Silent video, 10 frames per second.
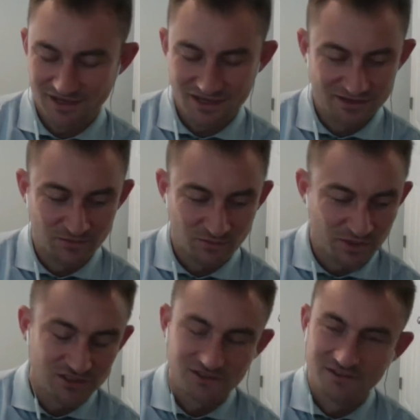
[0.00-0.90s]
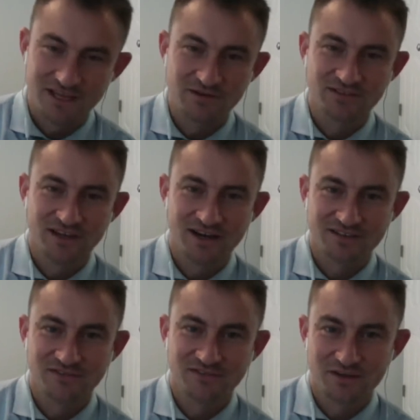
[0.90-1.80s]
The richness that was there, I
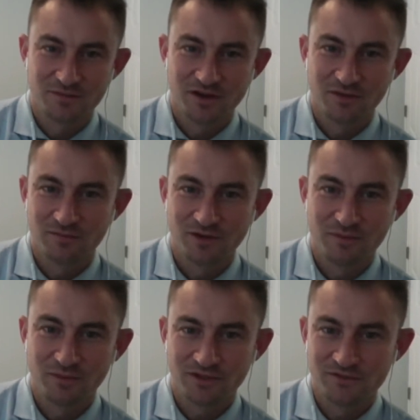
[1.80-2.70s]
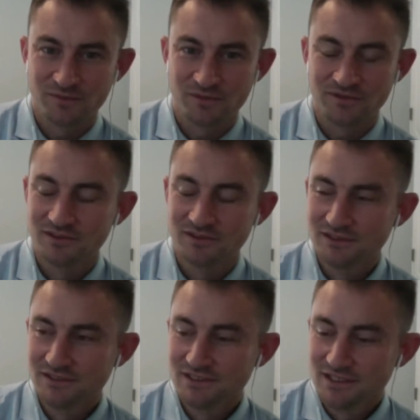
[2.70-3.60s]
just found to be unbelievable.
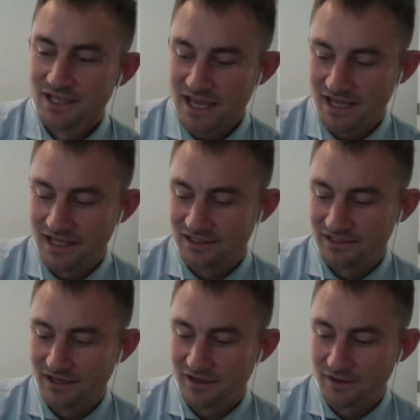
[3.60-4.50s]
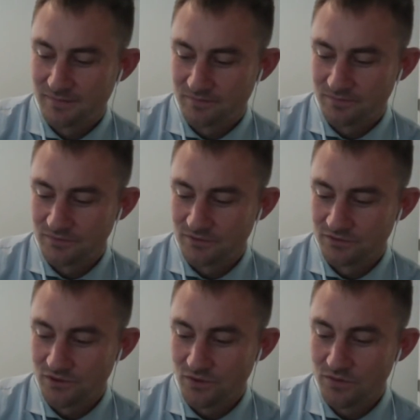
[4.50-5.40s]
And
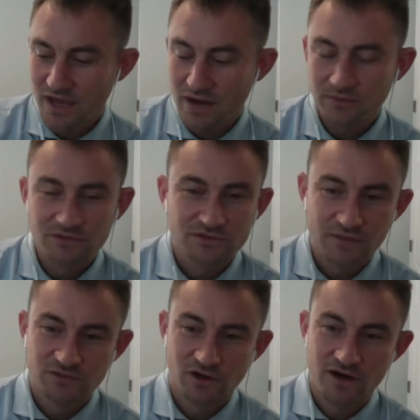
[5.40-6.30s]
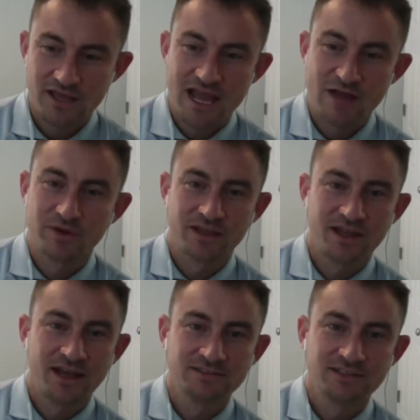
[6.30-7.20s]
so that was already happening
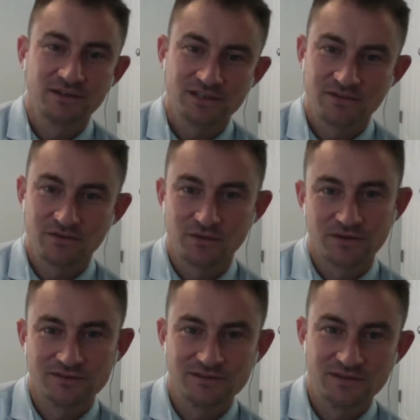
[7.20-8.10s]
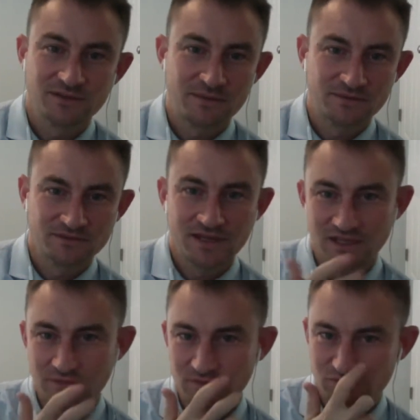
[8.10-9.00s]
as that was kind of going at the same time as
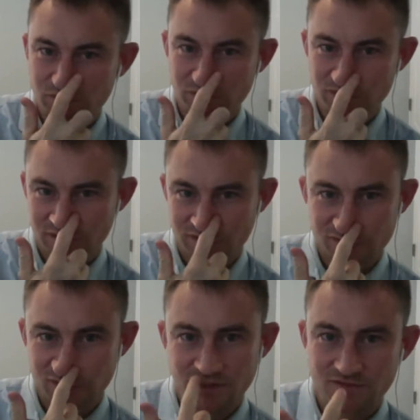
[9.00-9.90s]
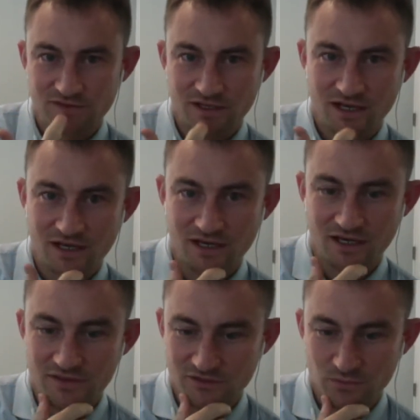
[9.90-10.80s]
I was doing this
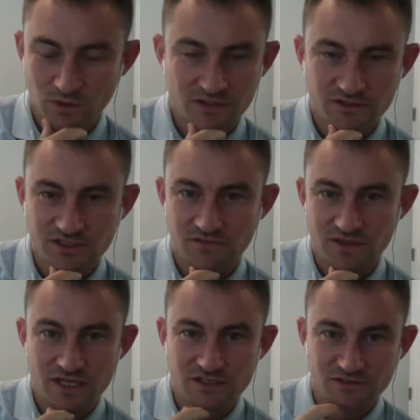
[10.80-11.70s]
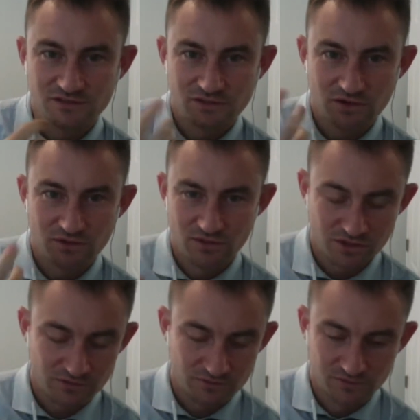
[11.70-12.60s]
work on justification. So, you
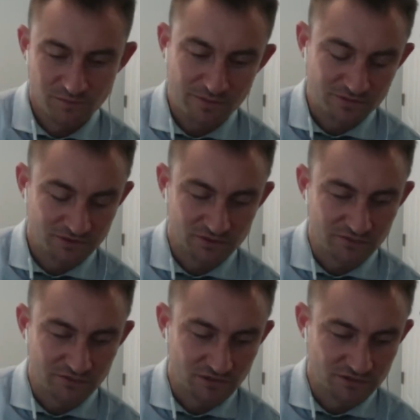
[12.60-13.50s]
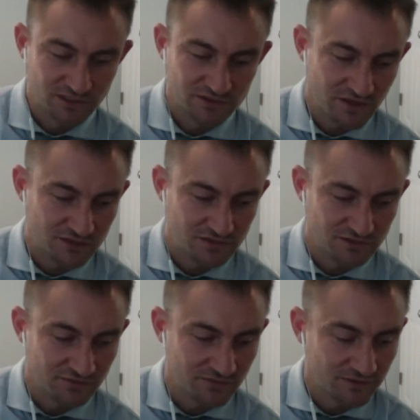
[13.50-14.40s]
know, papers I was writing on justification and
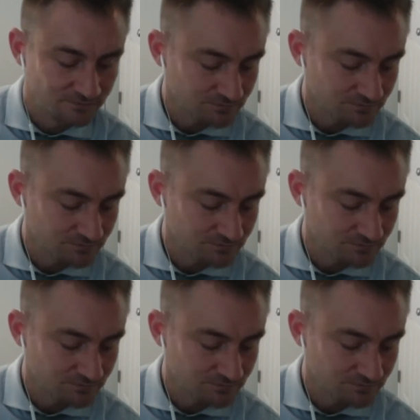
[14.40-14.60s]
stuff, and then